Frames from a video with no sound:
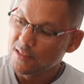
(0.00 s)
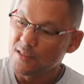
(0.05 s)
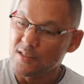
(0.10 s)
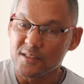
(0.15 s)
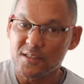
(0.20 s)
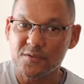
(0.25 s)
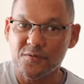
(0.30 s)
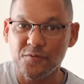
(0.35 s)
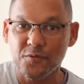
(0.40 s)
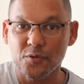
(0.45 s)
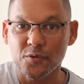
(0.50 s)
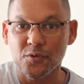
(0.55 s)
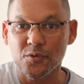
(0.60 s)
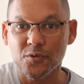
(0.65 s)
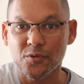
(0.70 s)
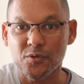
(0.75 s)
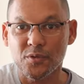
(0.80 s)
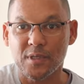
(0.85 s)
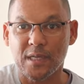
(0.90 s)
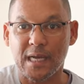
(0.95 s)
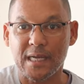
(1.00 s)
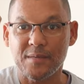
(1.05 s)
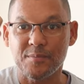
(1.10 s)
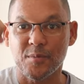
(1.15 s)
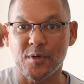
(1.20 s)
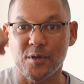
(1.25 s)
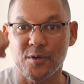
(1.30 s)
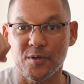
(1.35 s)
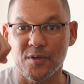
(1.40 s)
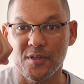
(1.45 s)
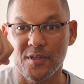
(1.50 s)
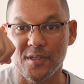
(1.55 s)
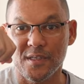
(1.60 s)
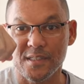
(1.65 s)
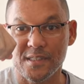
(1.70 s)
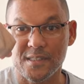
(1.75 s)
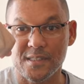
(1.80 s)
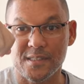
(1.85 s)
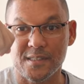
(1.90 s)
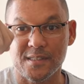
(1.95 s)
this full light mode,
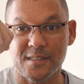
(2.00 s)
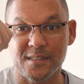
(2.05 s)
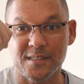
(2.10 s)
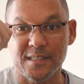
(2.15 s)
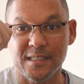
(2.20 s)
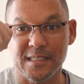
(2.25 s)
this